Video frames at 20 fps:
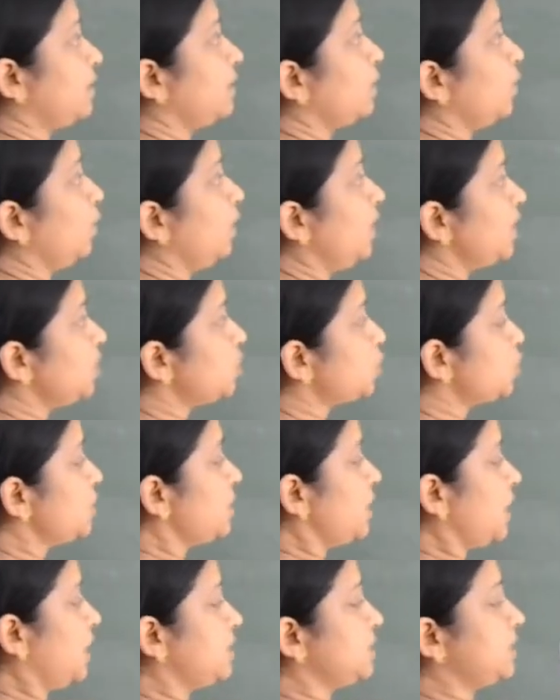
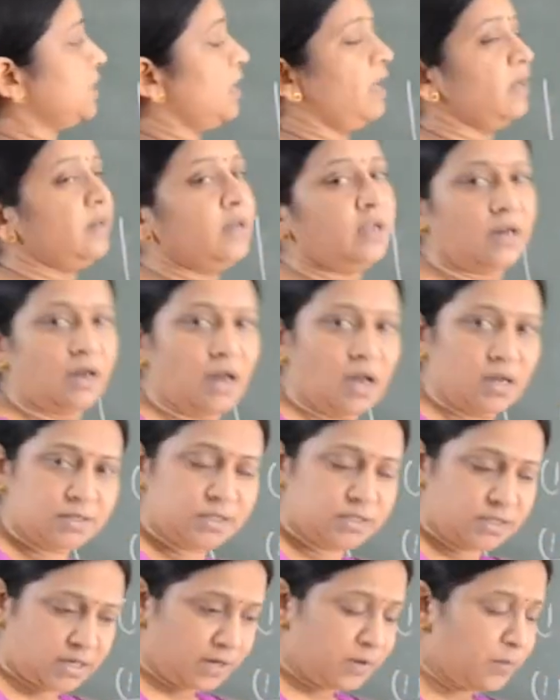collision is
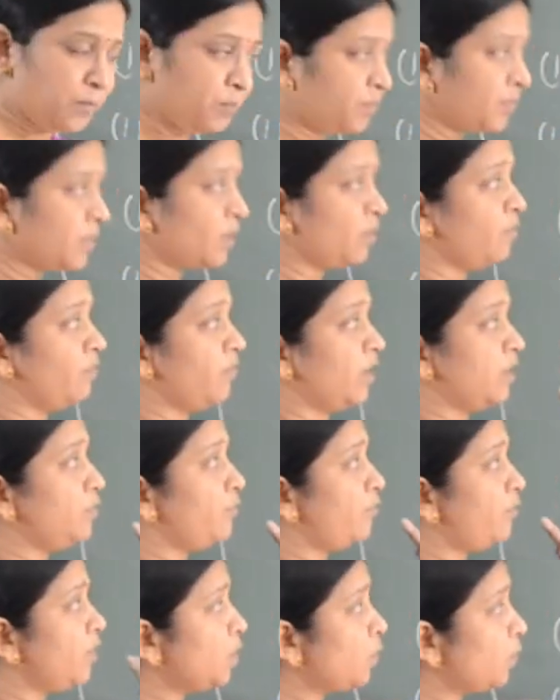inelastic, when
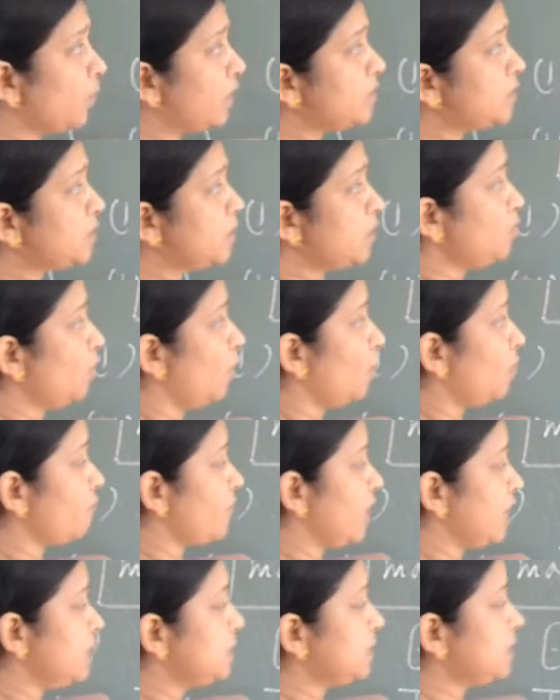the frequency of
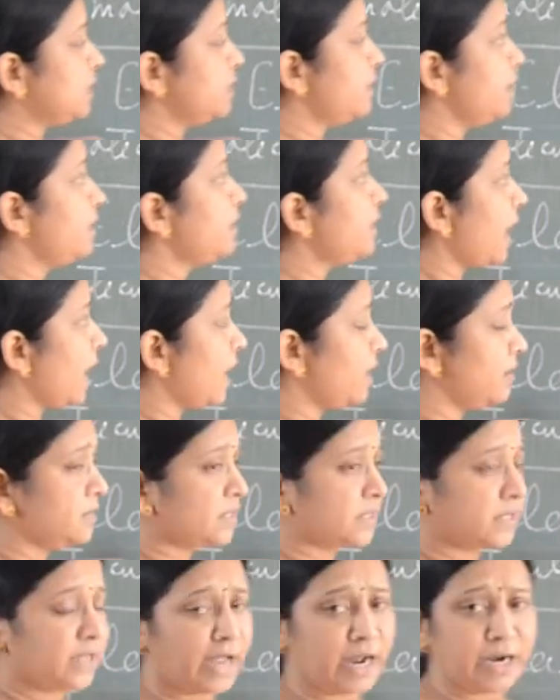incident and
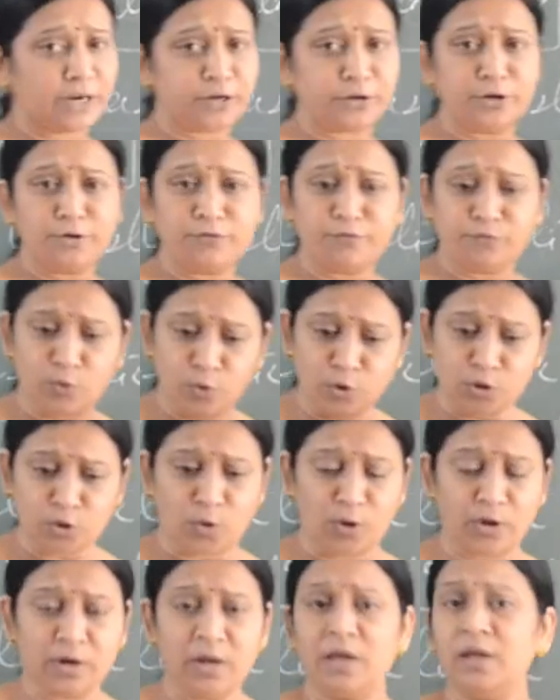scattered
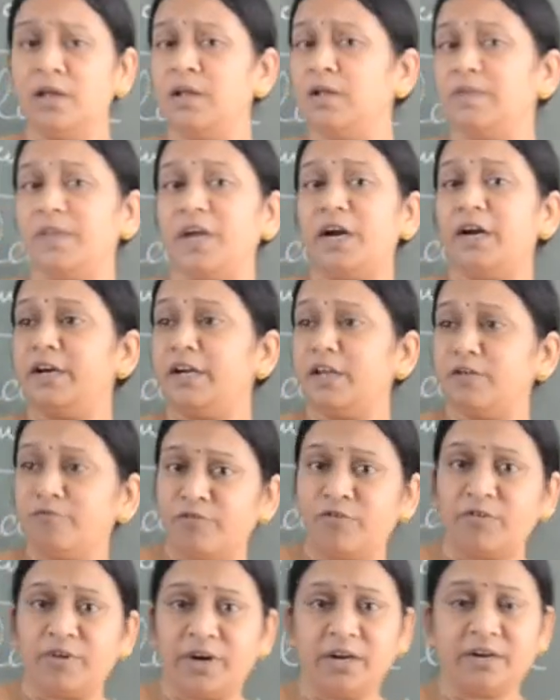photon, they are
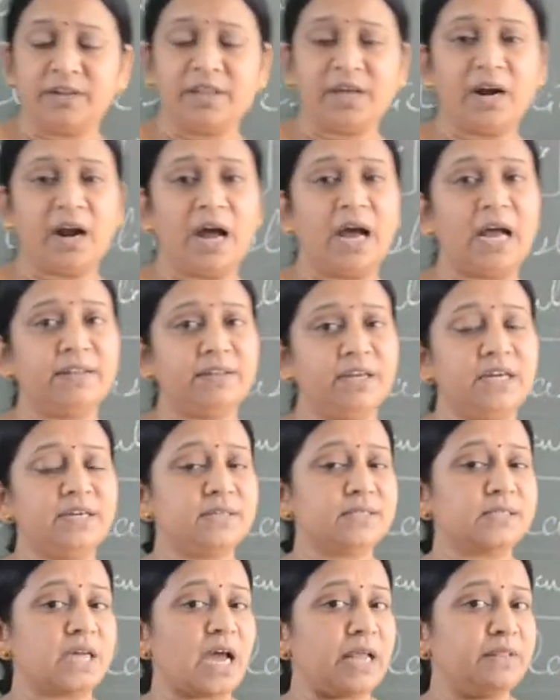different, it
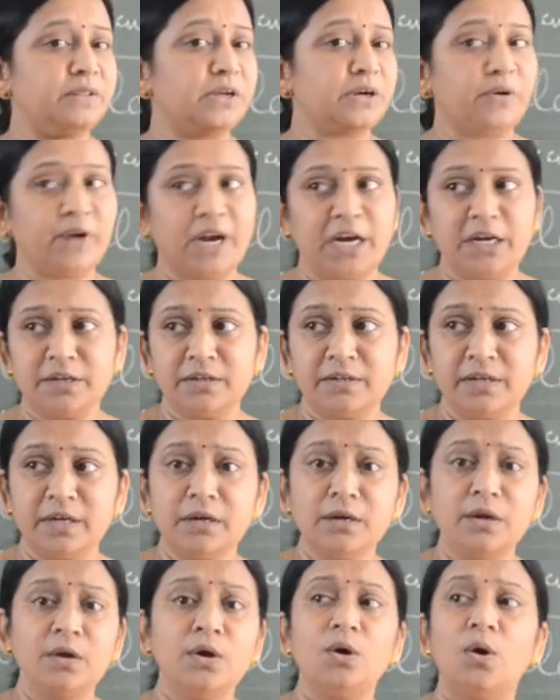is either greater
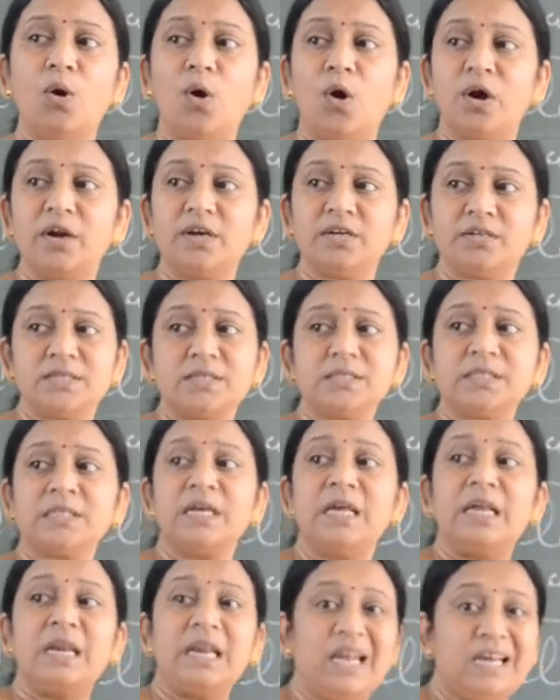than or it is
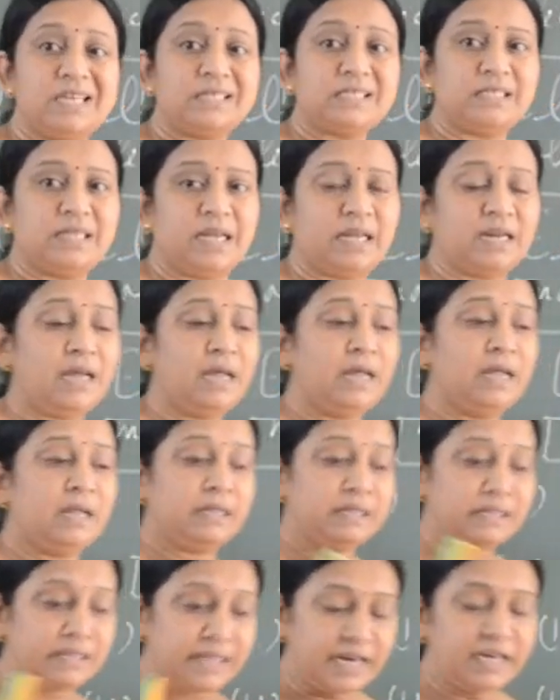less than,
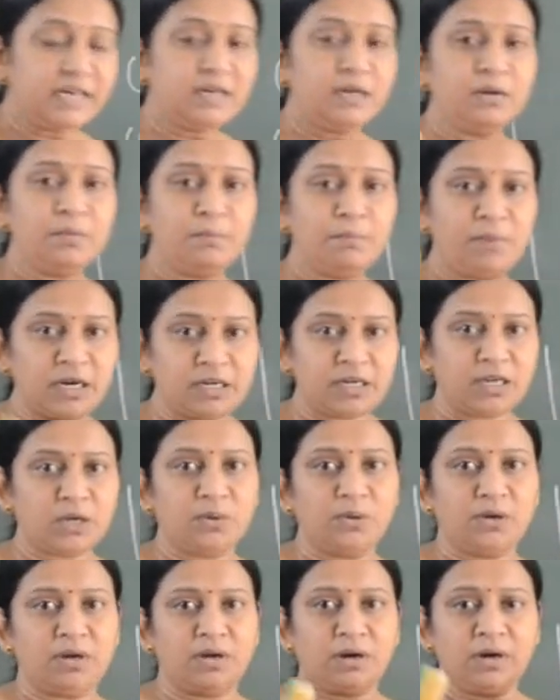that
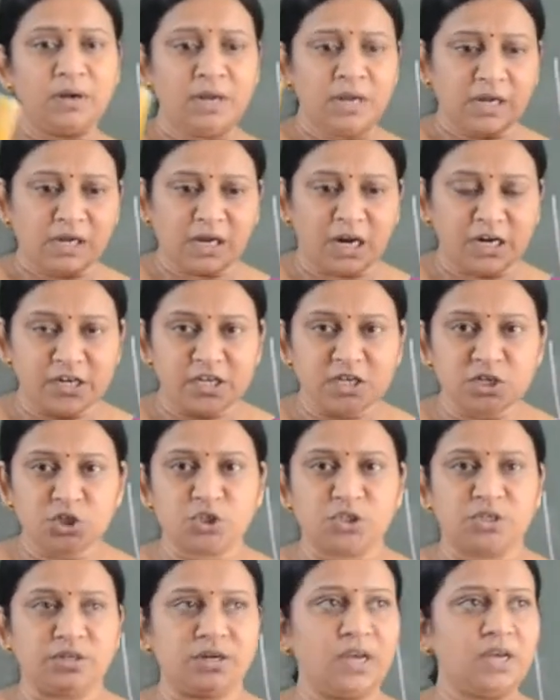particular
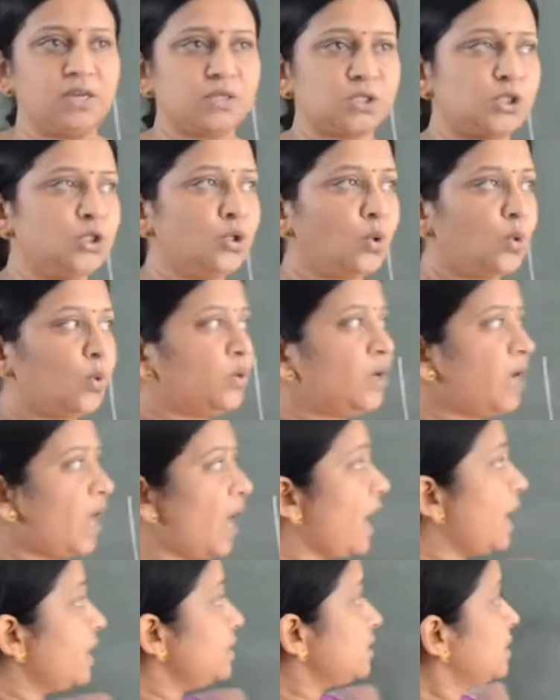condition is known
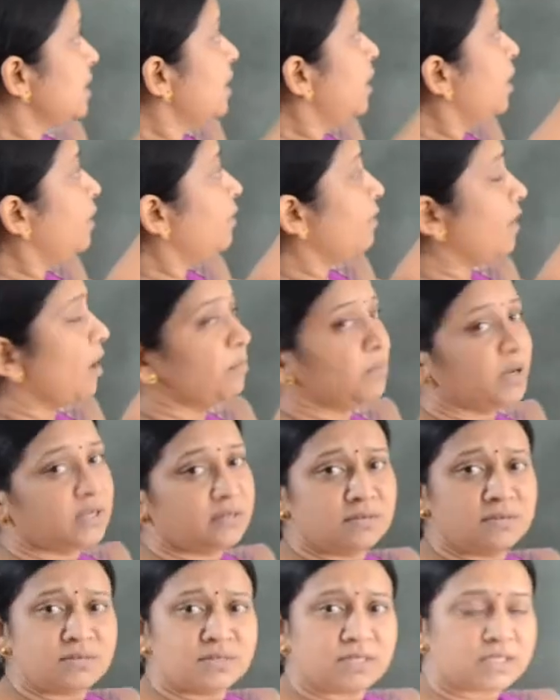as
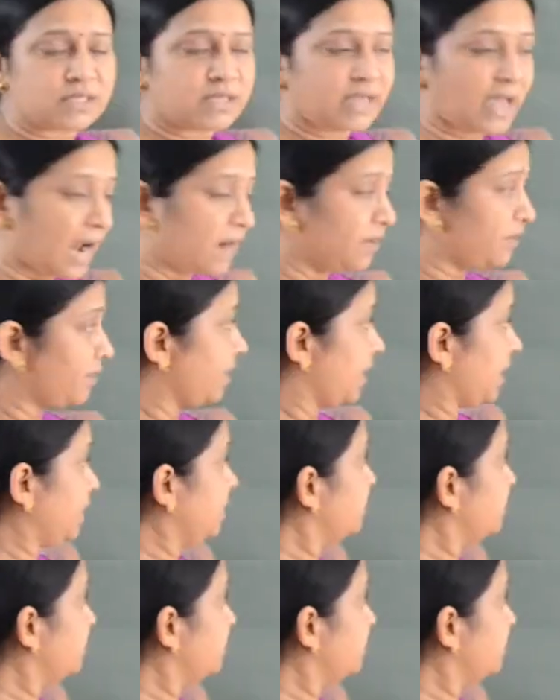Raman scattering.